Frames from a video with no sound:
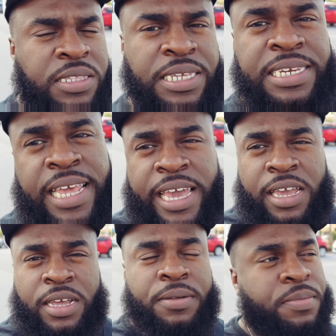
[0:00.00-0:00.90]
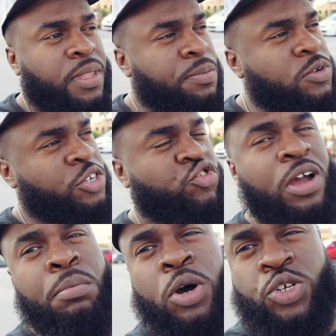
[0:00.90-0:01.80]
Today, I'm gonna
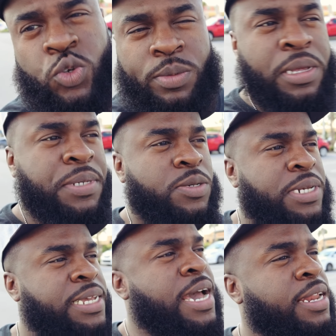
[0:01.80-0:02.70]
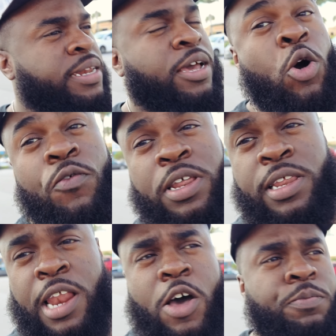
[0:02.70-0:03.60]
try Marshalls, man. I'm gonna see what they got in there. Hopefully
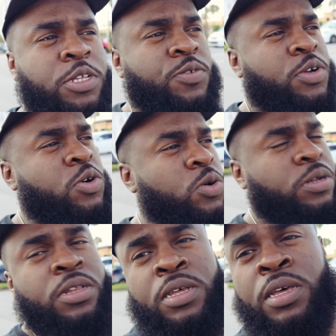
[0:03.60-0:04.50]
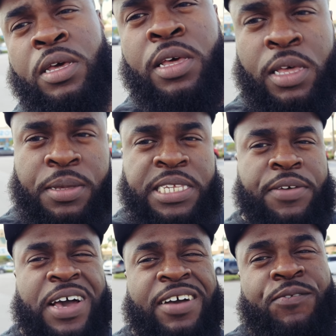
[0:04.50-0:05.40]
they allow me to record. See
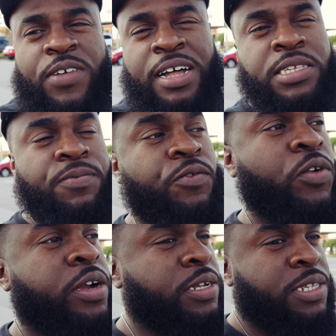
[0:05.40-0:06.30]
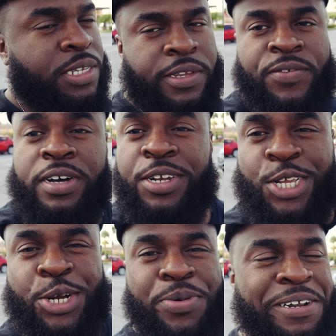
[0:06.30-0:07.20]
if I can find some fragrances for under
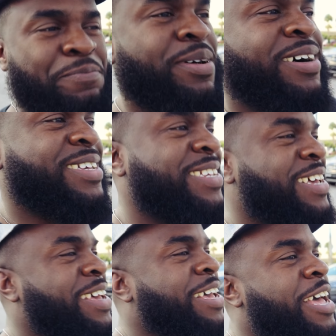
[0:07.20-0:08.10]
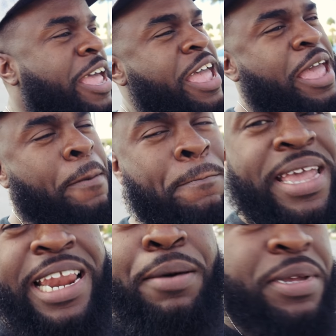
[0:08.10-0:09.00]
20 bucks. It
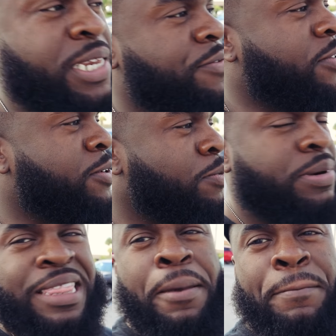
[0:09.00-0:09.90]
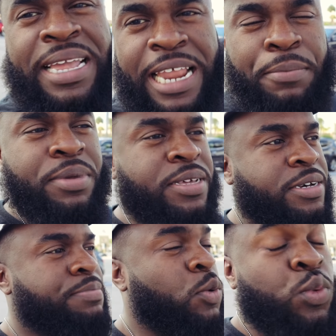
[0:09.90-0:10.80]
may not be difficult, but they may not be
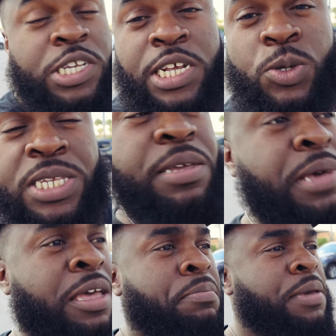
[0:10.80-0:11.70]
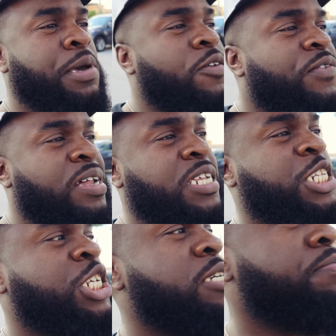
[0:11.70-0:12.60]
good. But we shall see, man. Maybe I'll find a
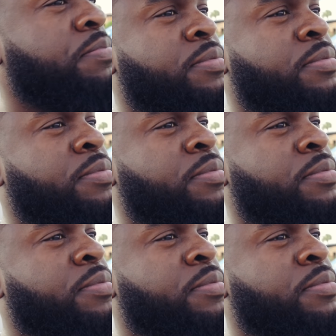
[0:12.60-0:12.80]
gym.